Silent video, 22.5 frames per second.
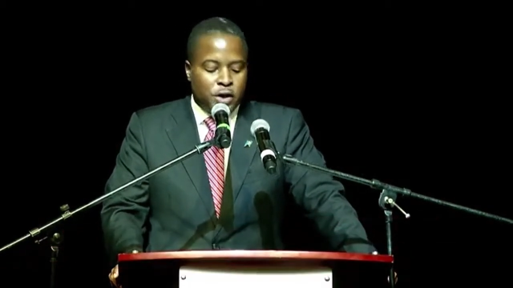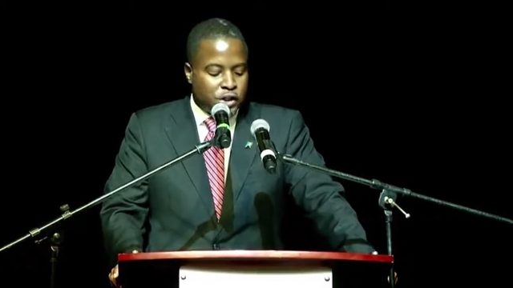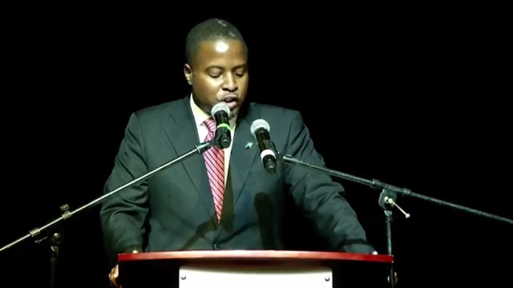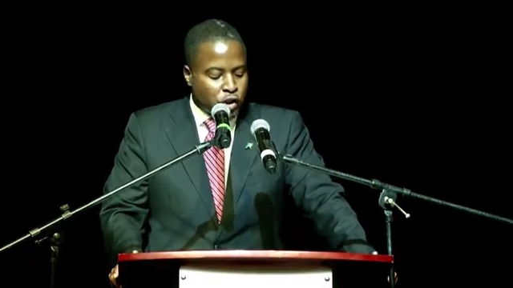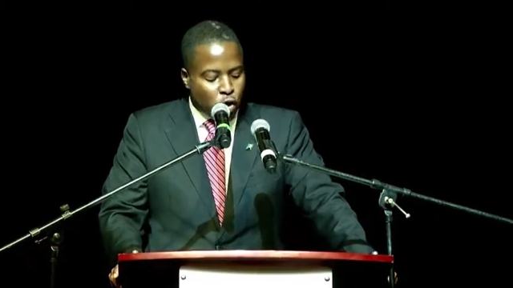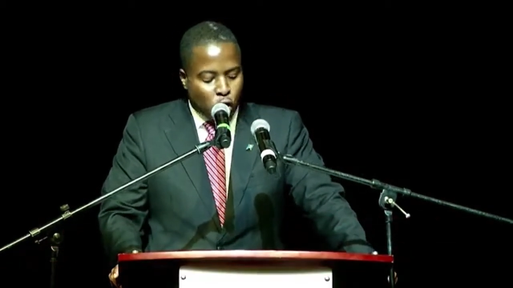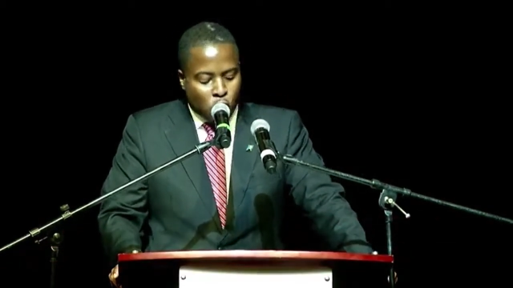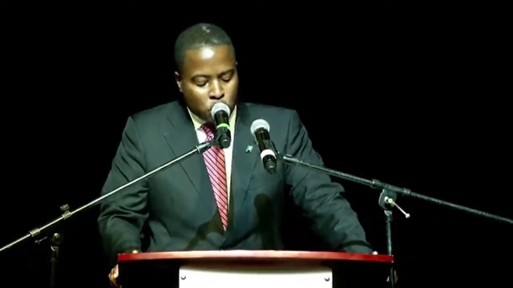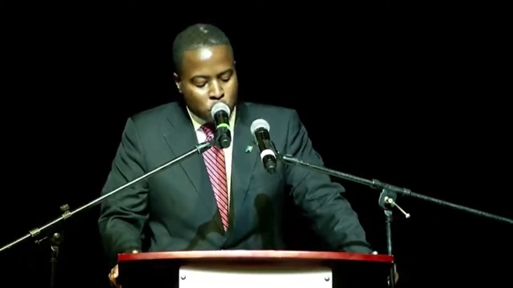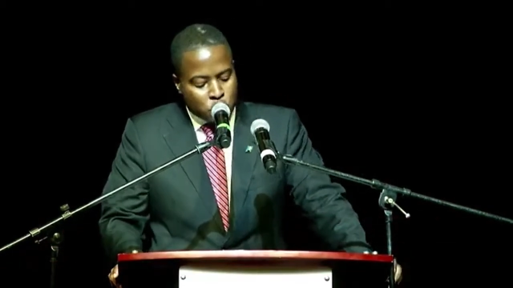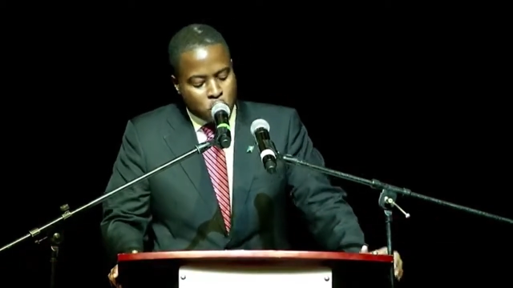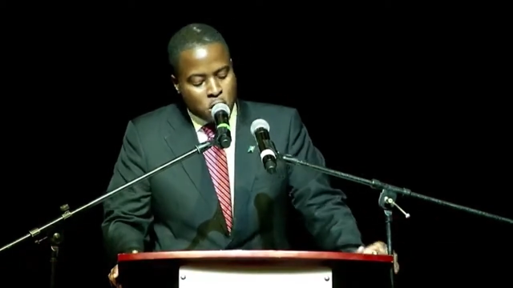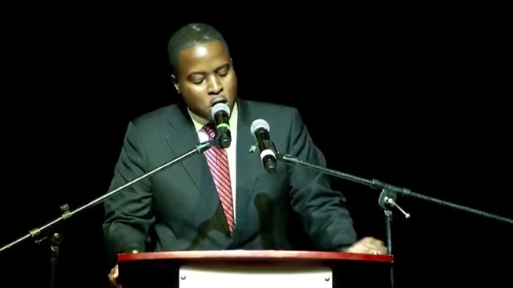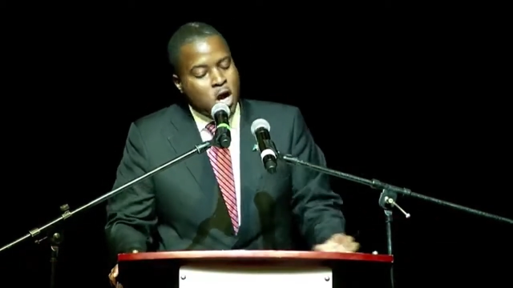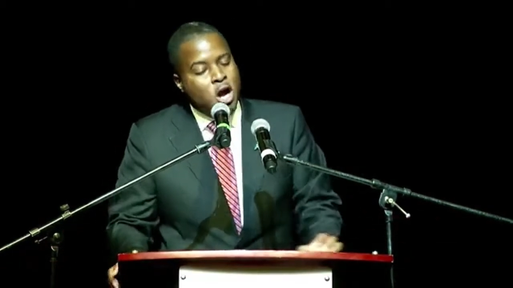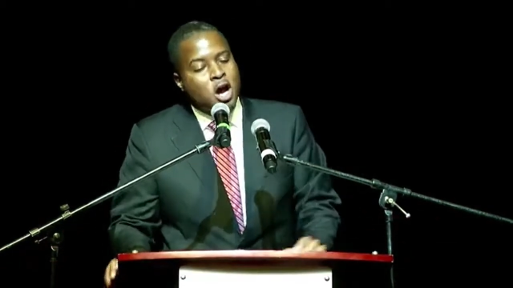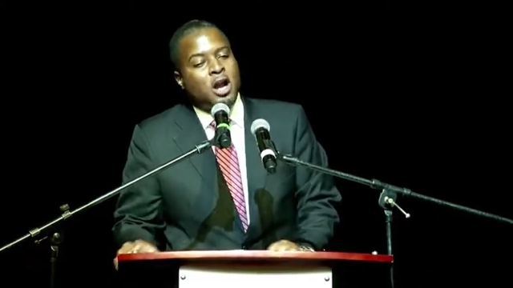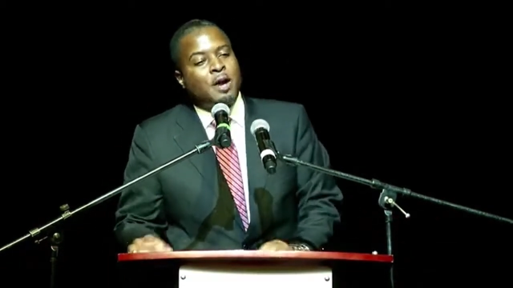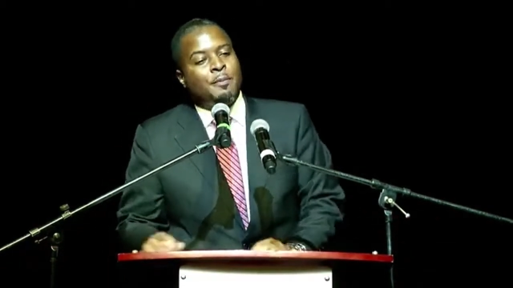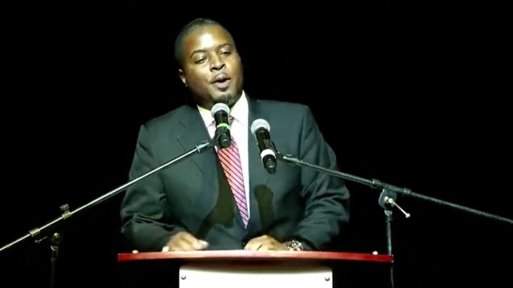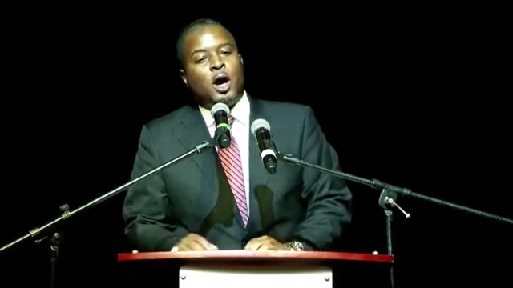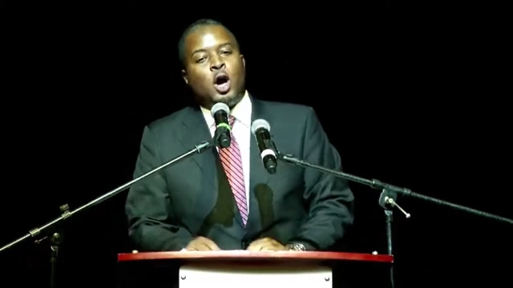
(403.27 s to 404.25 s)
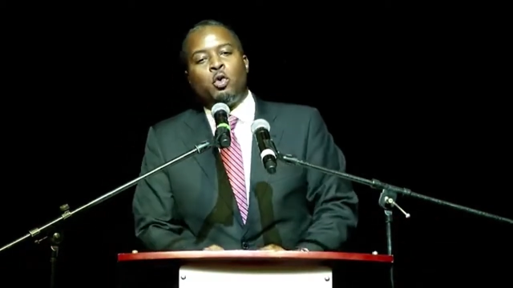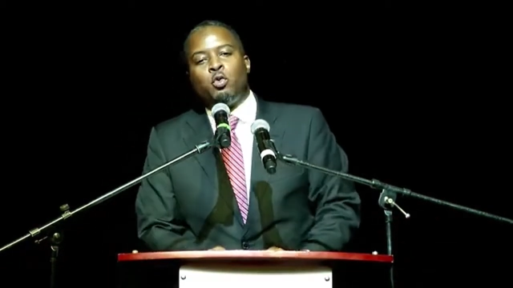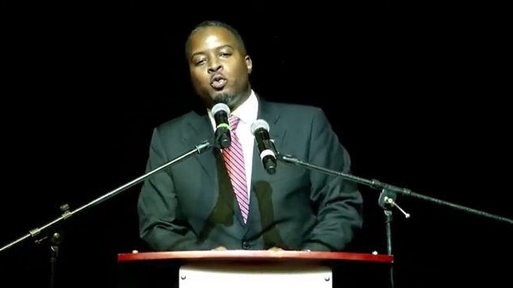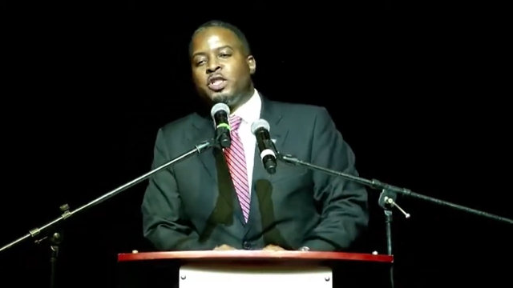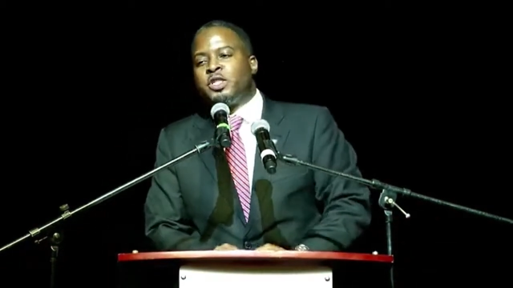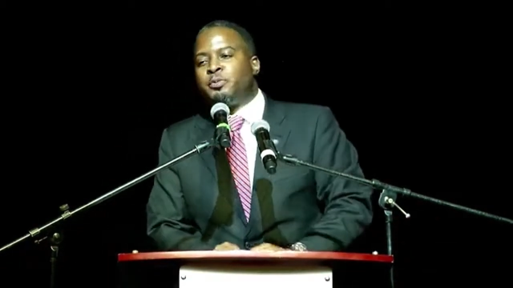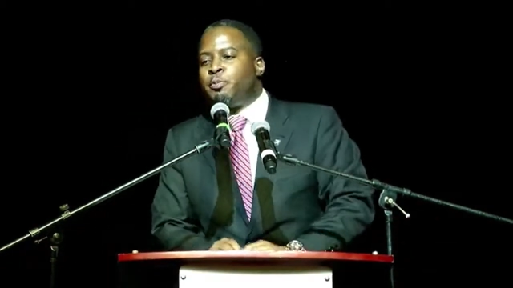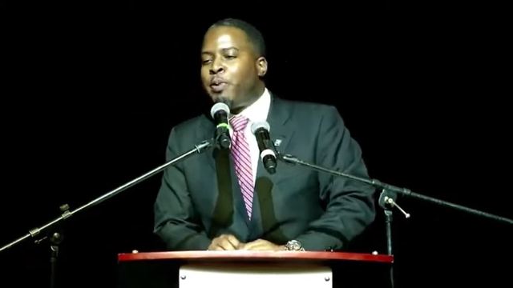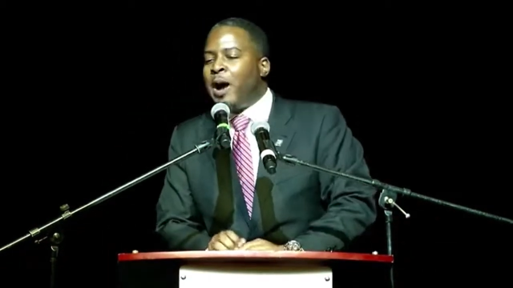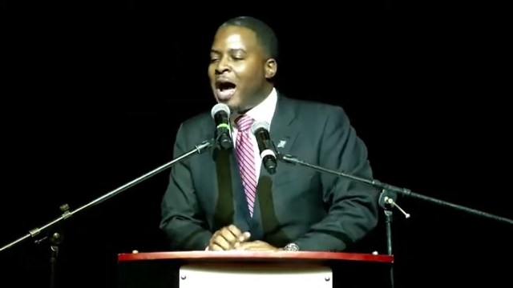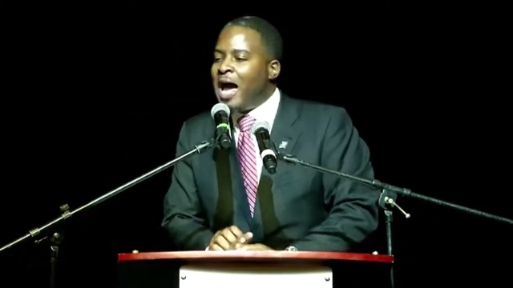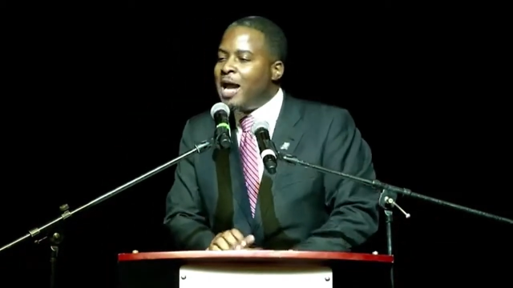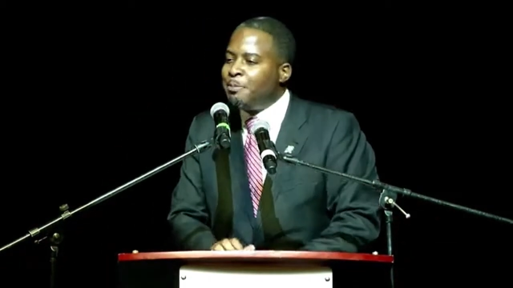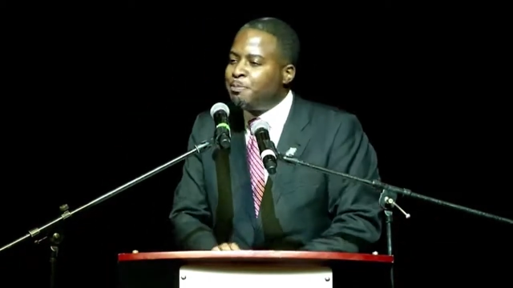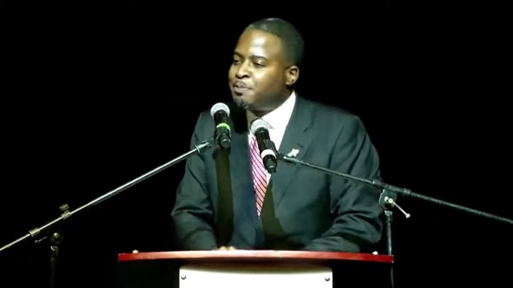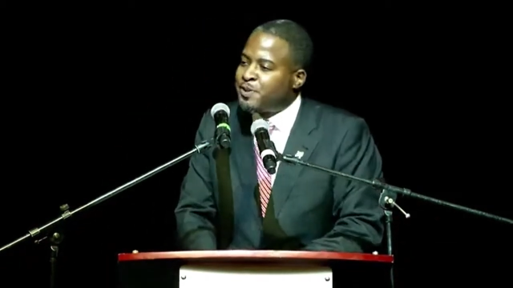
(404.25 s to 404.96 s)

all you heard about was pipes,